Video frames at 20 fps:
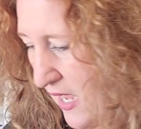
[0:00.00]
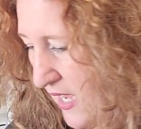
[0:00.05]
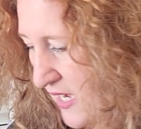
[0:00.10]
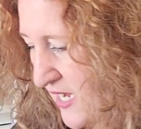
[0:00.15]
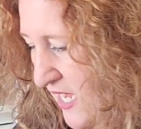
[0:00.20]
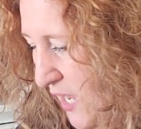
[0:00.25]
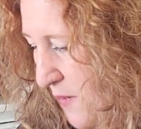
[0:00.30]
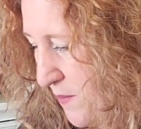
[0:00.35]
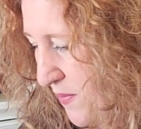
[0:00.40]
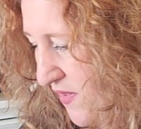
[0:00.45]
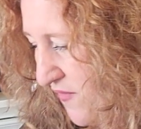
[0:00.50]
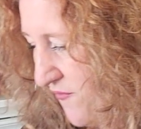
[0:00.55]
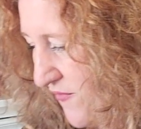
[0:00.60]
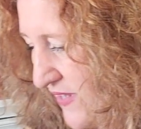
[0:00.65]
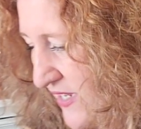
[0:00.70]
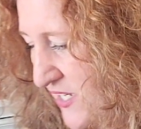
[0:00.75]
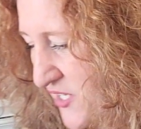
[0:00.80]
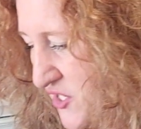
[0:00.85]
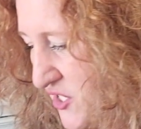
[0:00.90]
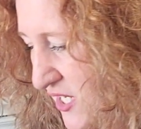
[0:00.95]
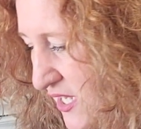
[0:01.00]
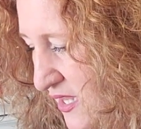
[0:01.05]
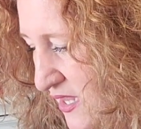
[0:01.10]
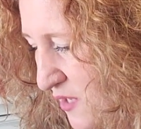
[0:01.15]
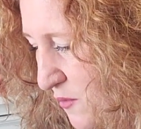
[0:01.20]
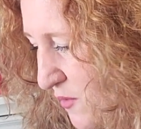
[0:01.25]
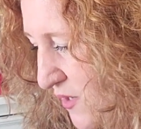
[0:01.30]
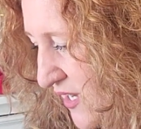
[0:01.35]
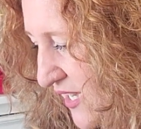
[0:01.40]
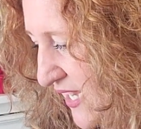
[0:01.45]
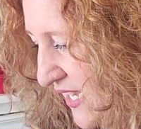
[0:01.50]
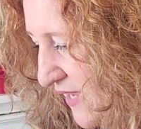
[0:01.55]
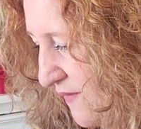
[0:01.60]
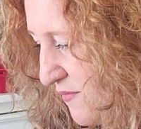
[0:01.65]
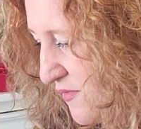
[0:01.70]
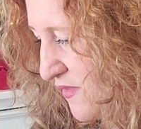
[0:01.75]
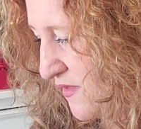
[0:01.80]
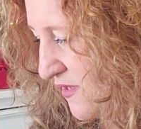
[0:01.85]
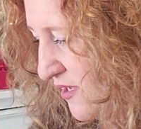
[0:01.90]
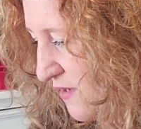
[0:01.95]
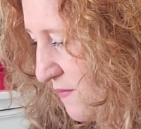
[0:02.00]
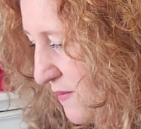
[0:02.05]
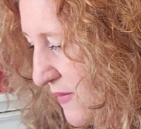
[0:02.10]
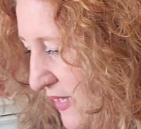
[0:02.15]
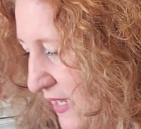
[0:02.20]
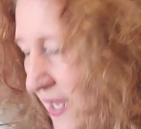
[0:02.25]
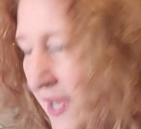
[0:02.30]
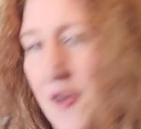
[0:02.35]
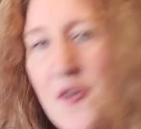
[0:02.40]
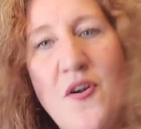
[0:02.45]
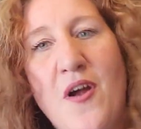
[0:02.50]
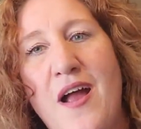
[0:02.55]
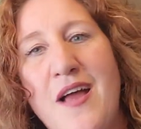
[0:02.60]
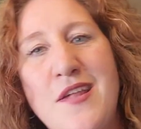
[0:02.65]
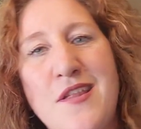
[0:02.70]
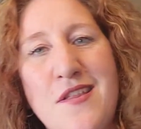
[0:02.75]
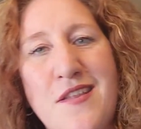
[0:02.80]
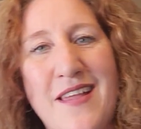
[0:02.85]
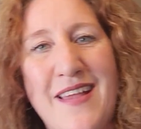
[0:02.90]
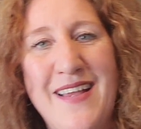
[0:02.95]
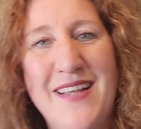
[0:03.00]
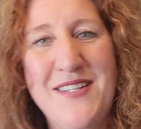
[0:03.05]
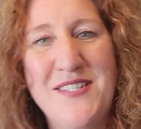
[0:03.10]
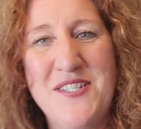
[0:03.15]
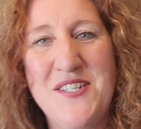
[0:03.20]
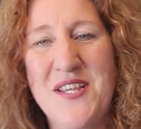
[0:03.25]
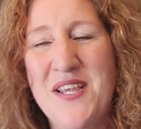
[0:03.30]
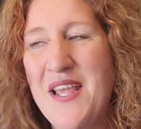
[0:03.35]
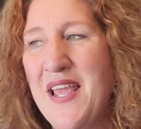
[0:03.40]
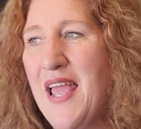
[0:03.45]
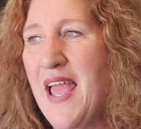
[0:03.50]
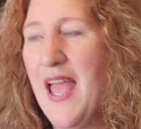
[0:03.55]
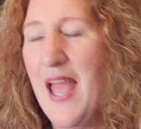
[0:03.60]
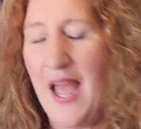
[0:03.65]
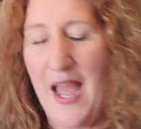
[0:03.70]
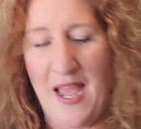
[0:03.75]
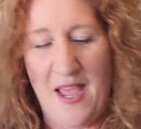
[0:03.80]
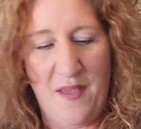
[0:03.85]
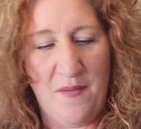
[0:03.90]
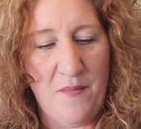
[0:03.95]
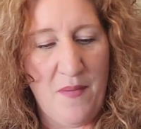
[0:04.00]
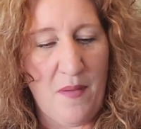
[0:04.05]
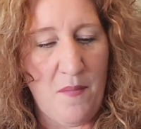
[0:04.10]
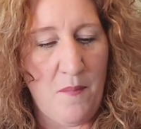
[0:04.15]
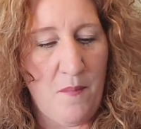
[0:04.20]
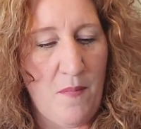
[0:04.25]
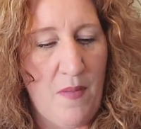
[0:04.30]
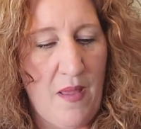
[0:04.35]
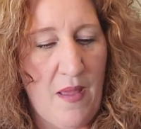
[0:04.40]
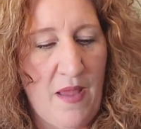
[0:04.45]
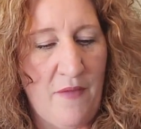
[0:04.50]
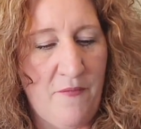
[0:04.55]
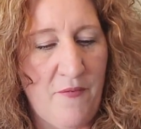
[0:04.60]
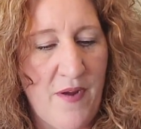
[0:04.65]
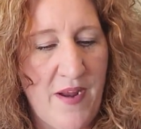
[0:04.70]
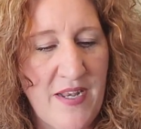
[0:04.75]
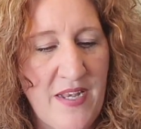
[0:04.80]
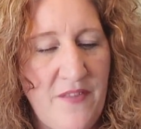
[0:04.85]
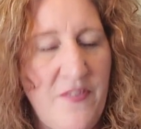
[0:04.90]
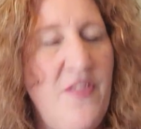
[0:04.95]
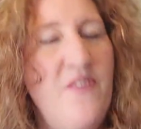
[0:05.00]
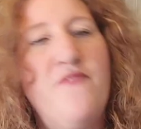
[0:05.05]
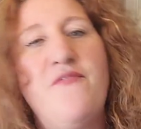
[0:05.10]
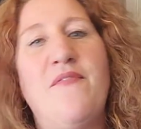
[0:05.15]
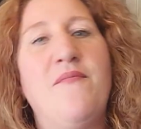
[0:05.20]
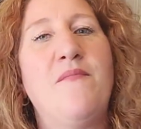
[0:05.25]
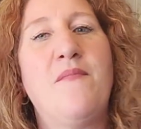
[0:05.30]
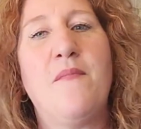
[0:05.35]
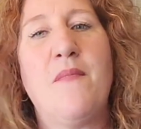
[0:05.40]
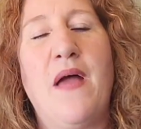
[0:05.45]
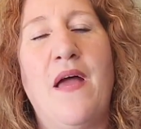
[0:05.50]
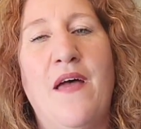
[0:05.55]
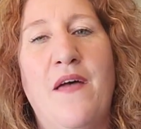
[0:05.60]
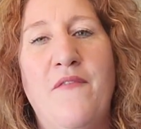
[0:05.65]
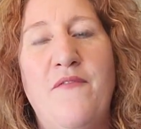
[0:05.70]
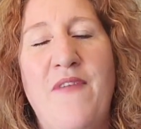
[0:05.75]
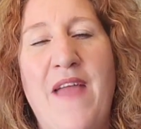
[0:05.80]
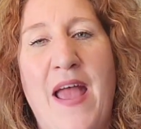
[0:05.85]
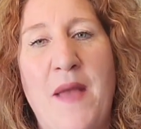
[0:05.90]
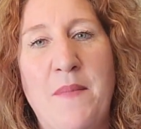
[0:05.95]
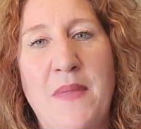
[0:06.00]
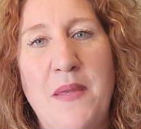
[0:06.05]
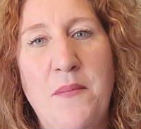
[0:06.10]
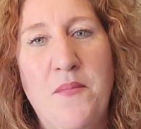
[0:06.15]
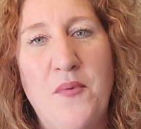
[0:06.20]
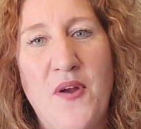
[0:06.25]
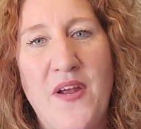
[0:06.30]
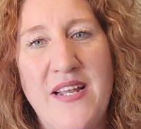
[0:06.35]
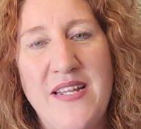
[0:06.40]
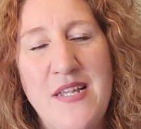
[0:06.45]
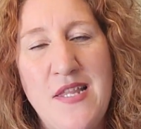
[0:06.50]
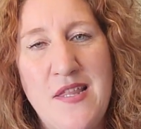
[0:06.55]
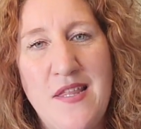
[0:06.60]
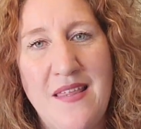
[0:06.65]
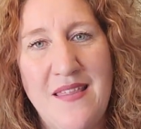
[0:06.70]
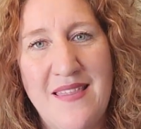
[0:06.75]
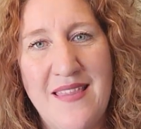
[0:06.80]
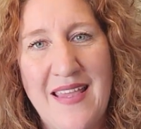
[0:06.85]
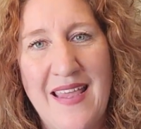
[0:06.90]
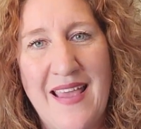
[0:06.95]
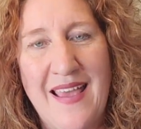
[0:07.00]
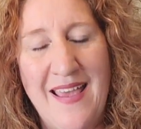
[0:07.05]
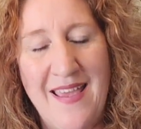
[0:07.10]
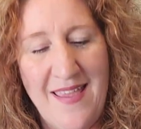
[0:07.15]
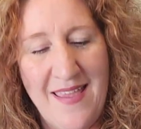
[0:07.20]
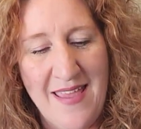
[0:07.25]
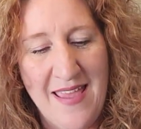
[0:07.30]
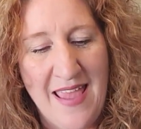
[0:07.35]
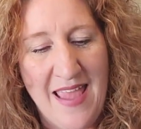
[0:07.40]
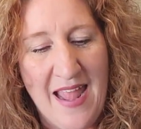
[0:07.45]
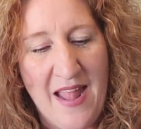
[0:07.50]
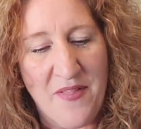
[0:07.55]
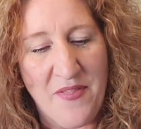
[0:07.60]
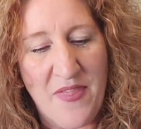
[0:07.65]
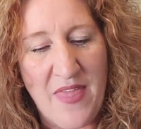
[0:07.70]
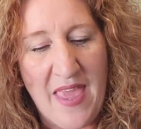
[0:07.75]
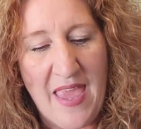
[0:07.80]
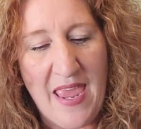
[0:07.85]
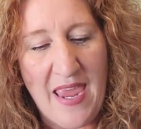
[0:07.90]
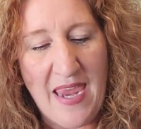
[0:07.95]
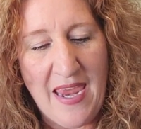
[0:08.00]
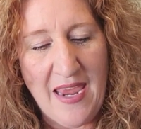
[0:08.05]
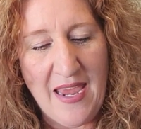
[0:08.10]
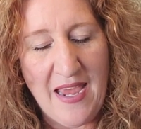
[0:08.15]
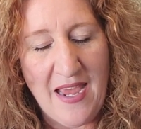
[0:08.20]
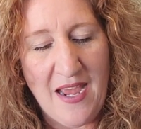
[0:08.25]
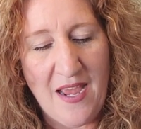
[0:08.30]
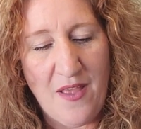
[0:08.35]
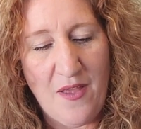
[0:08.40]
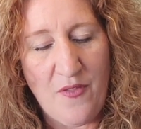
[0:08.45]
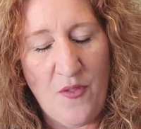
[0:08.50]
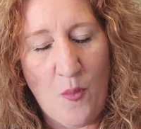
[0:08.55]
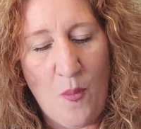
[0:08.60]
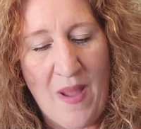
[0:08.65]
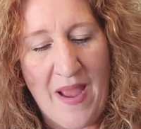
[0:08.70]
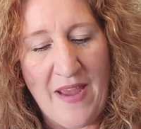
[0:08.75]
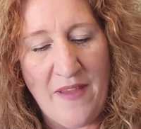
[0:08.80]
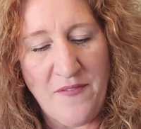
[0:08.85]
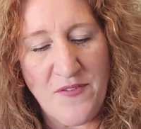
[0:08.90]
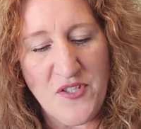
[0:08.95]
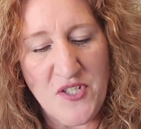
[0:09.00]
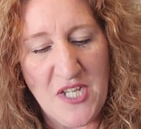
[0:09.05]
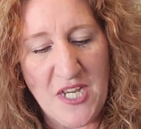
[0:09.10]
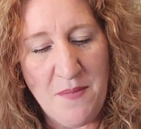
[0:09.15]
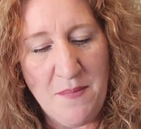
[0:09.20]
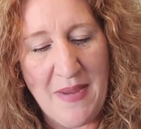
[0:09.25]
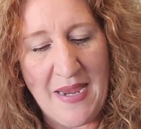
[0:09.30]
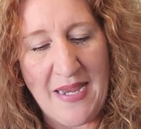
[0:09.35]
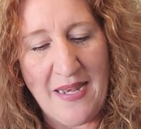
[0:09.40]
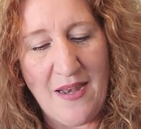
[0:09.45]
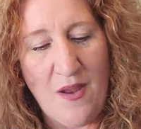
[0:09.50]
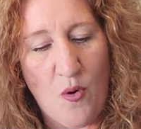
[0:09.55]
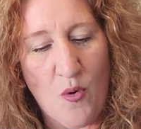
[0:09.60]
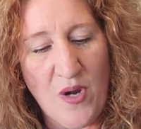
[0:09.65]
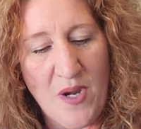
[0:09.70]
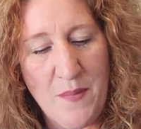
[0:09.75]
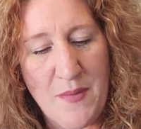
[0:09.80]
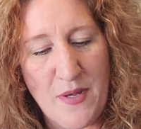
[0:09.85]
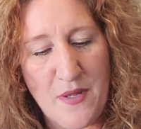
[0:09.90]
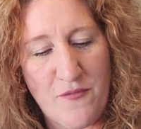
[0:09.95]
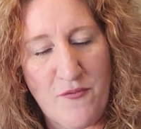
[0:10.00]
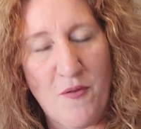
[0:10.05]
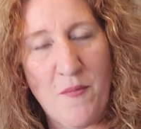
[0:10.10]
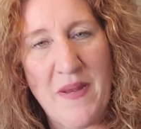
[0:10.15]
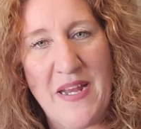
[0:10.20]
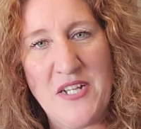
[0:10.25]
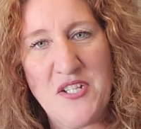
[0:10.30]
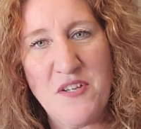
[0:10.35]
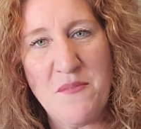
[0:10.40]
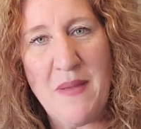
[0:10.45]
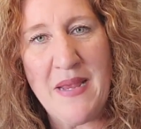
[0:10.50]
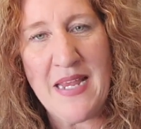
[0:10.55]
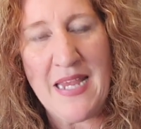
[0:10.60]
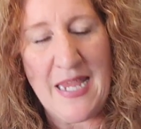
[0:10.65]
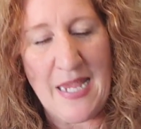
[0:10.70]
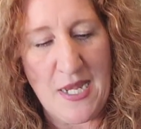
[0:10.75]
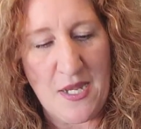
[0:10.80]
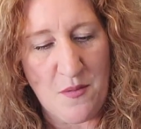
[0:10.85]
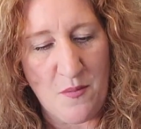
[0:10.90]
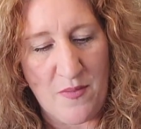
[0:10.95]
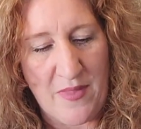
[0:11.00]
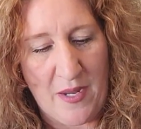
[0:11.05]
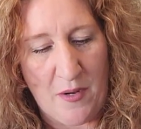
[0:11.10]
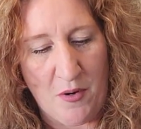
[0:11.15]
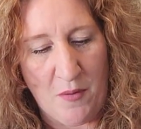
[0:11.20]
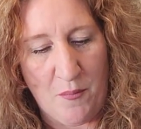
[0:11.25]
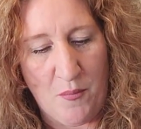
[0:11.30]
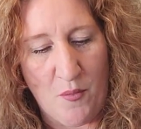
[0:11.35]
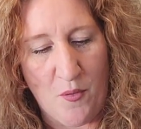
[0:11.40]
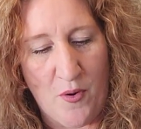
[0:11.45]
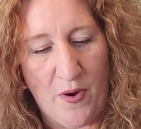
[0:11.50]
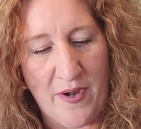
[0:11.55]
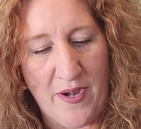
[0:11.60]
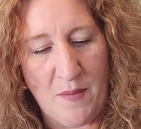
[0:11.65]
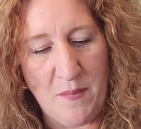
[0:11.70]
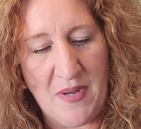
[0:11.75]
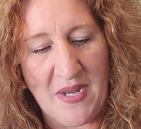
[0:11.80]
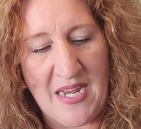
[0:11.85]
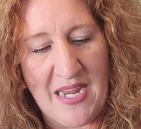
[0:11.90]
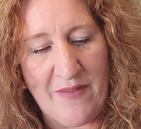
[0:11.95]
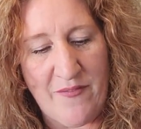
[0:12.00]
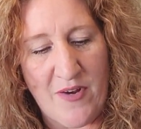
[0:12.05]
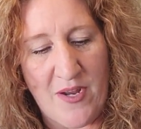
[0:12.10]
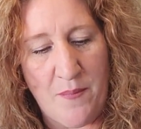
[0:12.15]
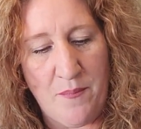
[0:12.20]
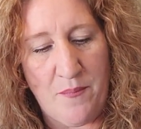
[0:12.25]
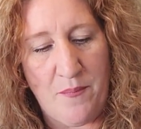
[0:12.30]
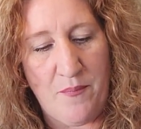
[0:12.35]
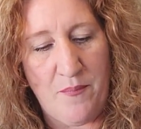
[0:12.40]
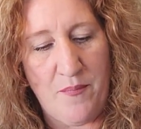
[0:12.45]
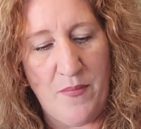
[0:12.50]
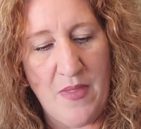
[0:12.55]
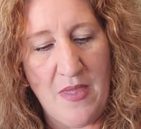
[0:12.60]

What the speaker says: a couple of finishes that were gifts to me, cross stitch. A friend of the family, Brent and Cynthia, the wife, she made ornaments from each of my kids when they were born. I'm going to cover up